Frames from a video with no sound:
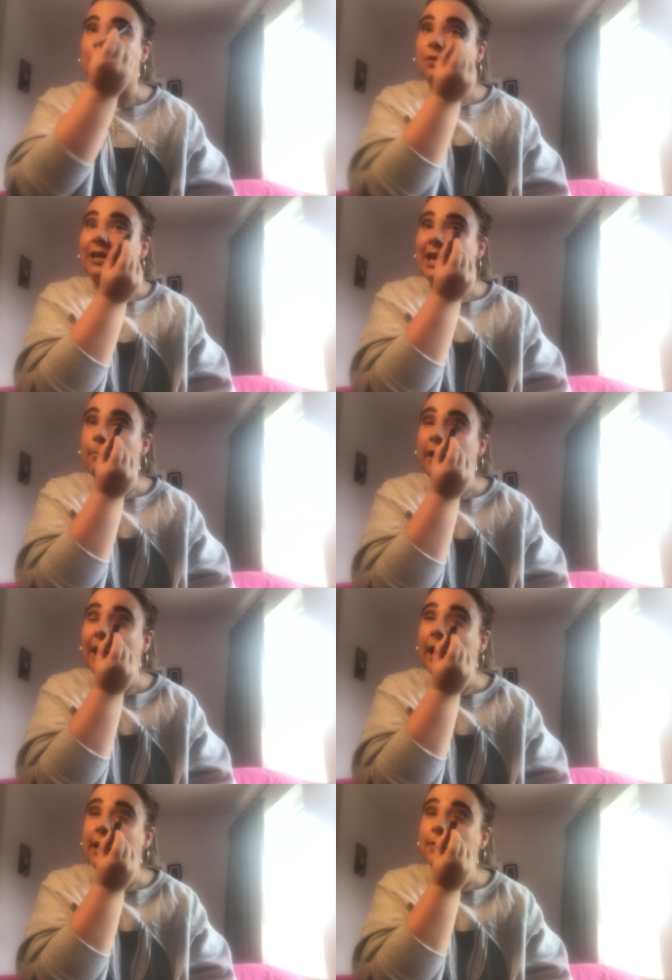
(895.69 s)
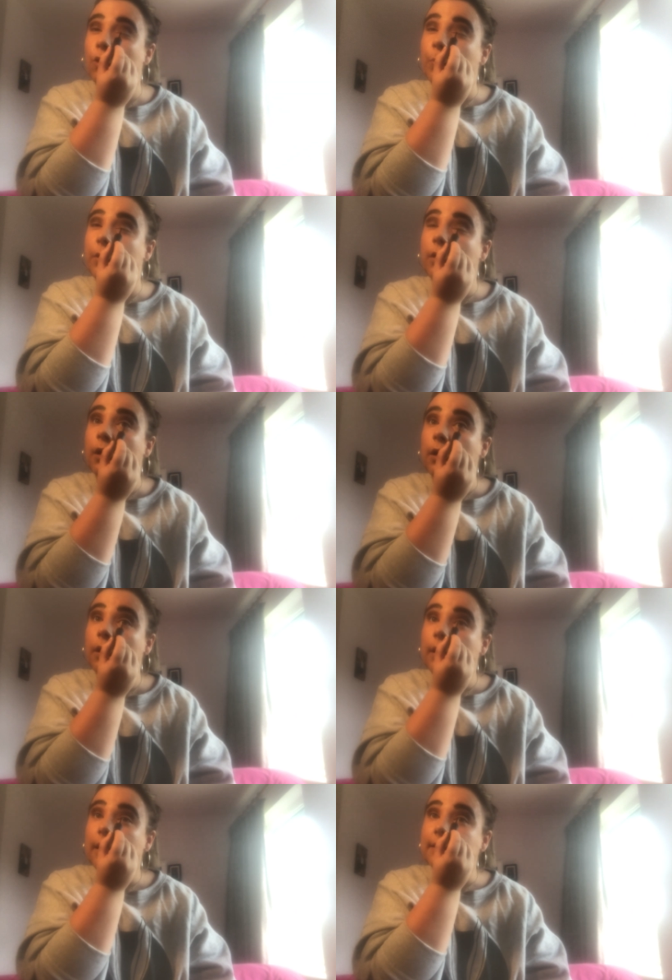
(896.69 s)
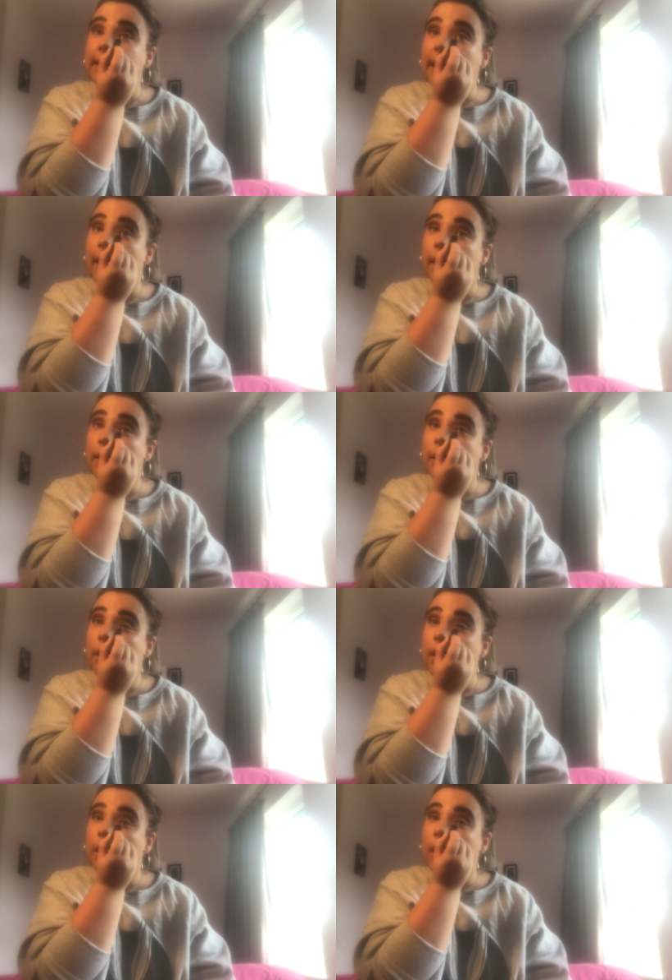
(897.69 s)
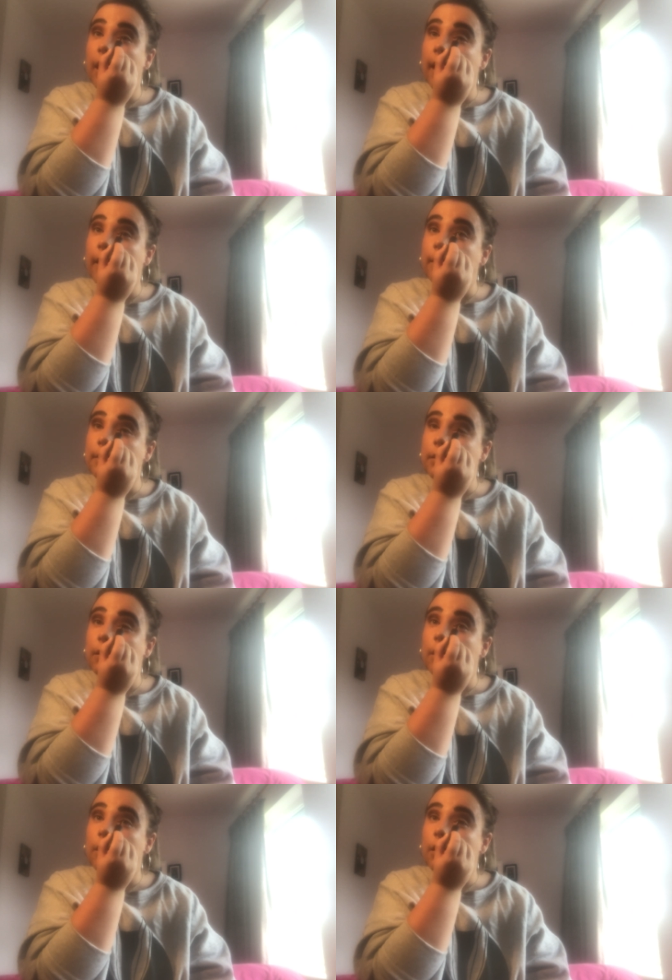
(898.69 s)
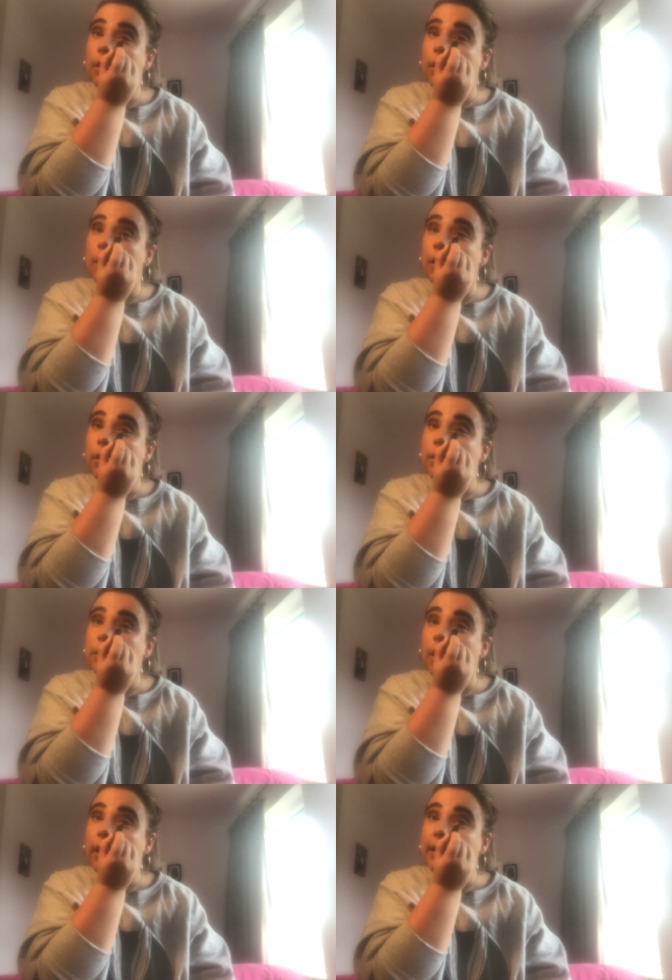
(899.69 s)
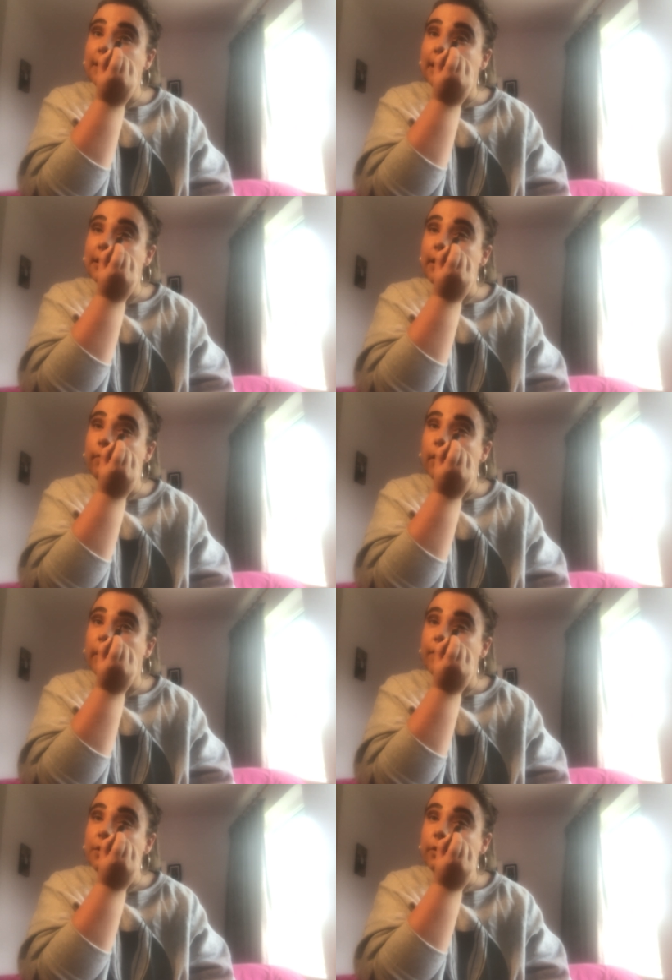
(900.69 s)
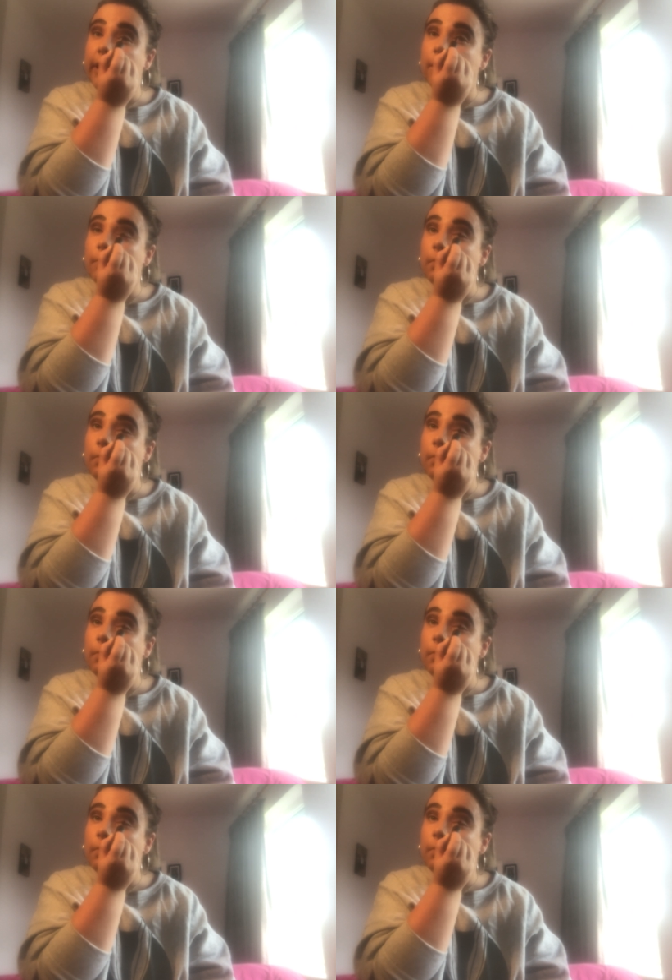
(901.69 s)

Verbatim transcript: I'm just going to keep my eye as open as I can and at the start, it's actually really frustrating